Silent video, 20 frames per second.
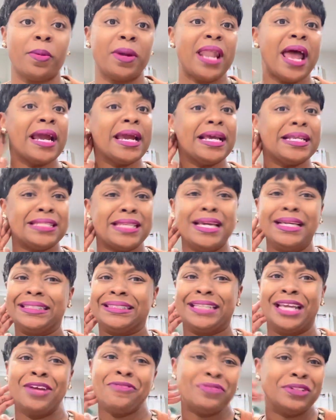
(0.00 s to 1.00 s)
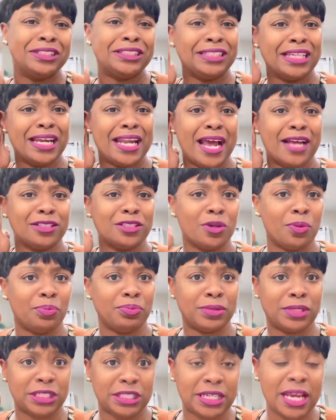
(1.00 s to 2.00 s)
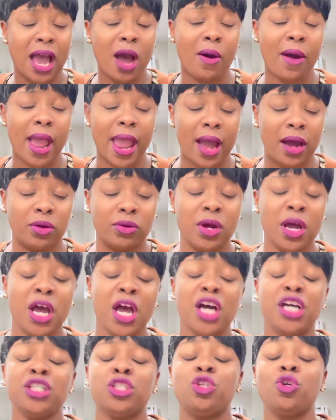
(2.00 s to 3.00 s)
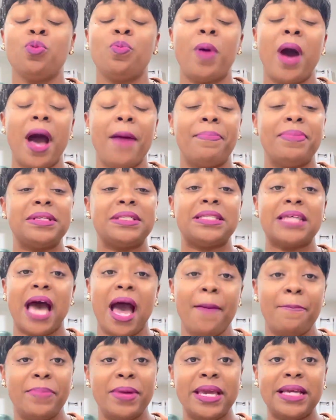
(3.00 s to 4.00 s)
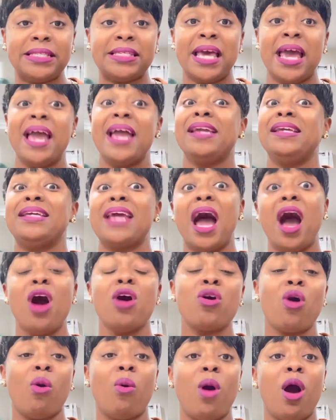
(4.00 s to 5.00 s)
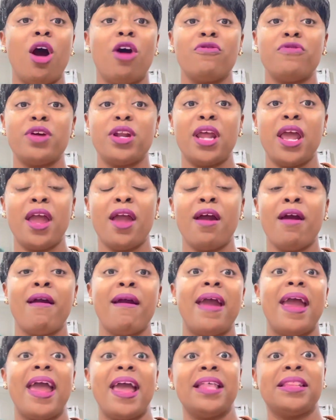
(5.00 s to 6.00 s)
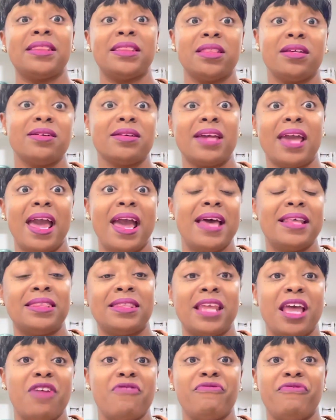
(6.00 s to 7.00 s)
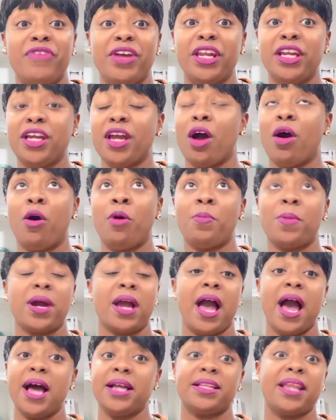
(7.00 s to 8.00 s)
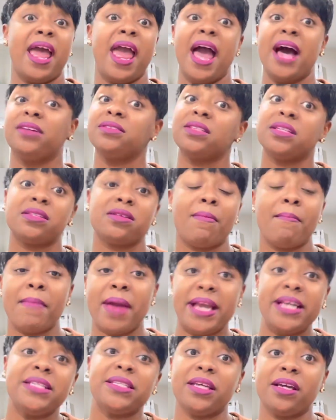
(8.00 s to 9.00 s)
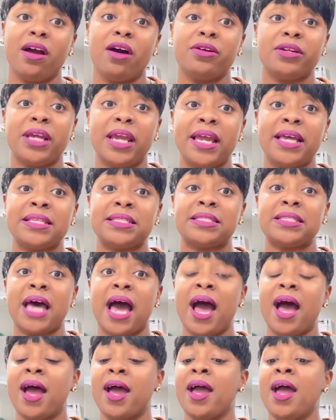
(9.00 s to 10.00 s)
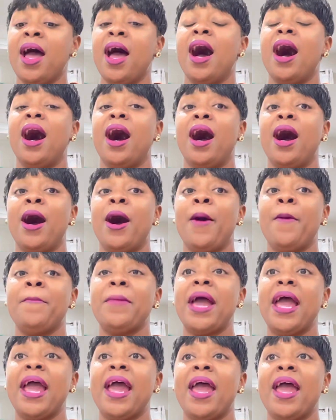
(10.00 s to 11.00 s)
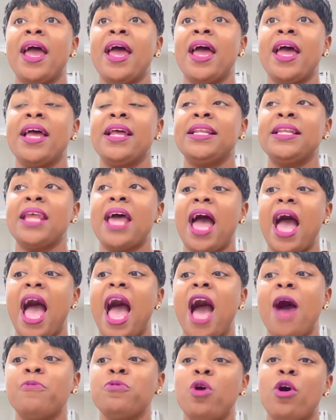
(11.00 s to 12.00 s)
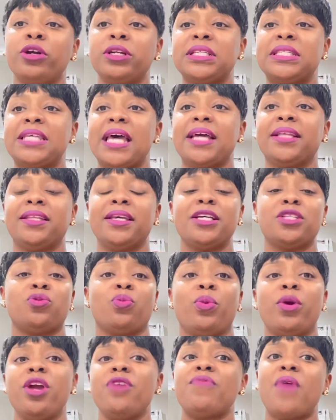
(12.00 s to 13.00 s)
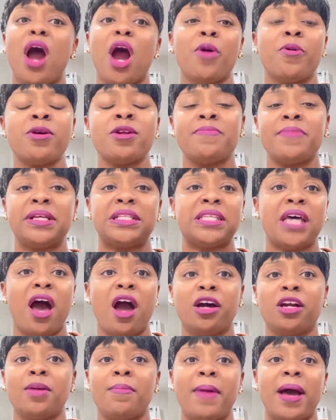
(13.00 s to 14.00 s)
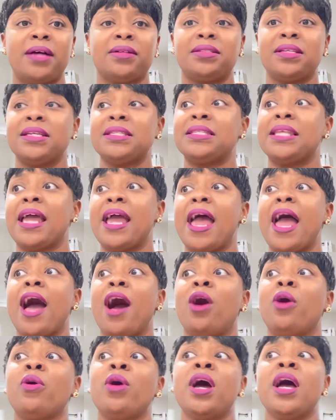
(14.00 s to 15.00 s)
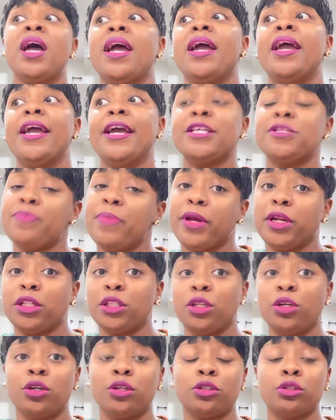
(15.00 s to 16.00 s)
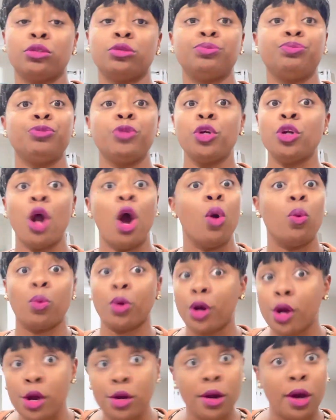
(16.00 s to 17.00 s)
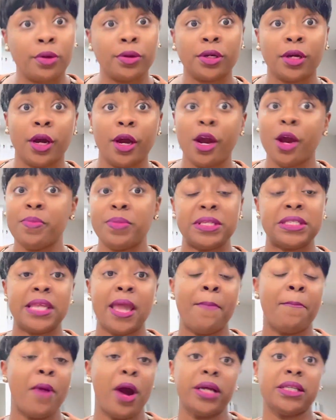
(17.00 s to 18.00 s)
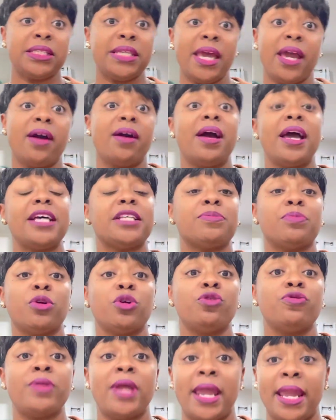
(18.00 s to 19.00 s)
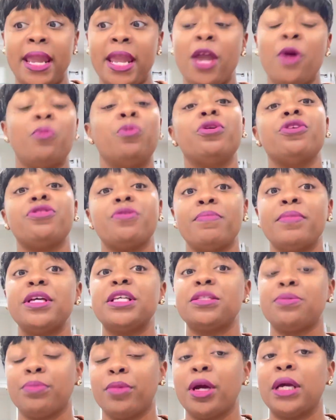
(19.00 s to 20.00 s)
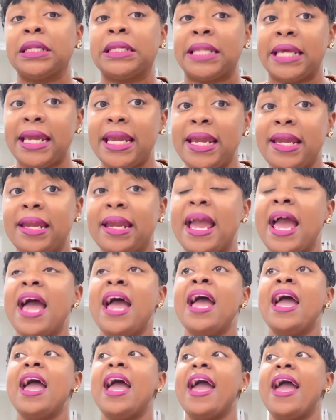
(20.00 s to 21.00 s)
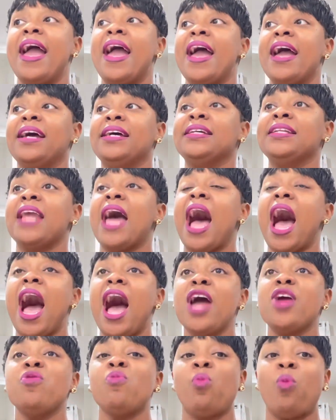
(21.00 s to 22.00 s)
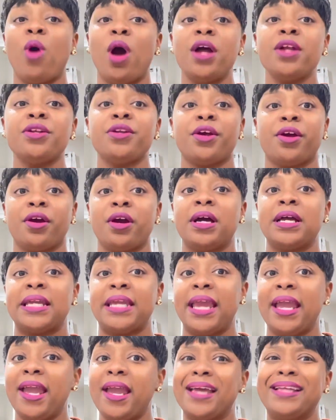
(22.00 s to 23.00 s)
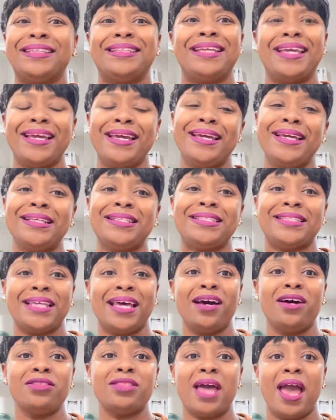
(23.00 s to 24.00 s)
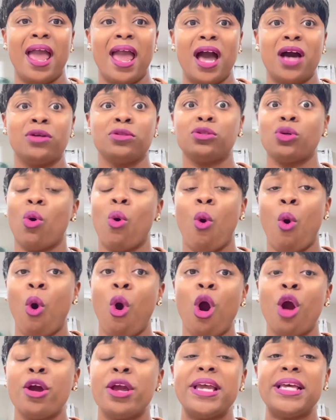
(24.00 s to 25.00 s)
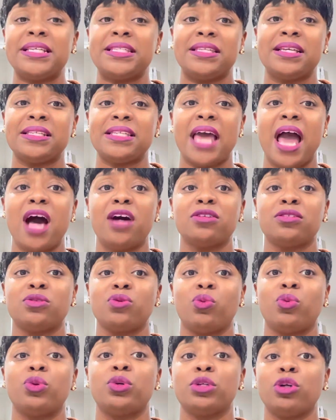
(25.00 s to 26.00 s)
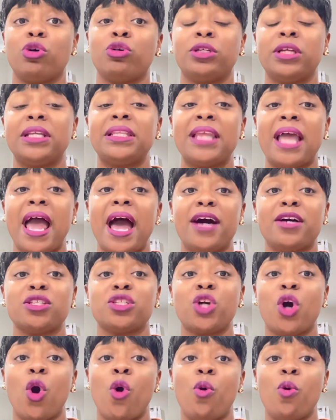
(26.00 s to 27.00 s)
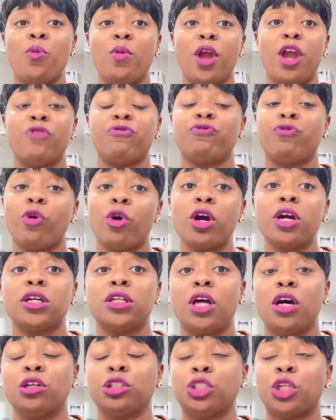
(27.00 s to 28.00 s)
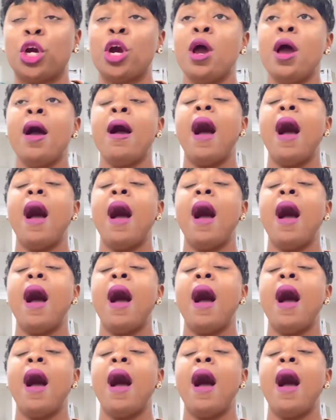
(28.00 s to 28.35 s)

But like I said, definitely shout out to Poppin' Topics. Y'all go over there and look at that video. Oh my God, the house is amazing on the inside. And I'm going to say this. We've already been talking about this, that how it's been a little, you know, word on the curb is that Martell has moved in with Miss Merlene. And I wonder, again, did he sell the house or is this house, or did the house go in foreclosure?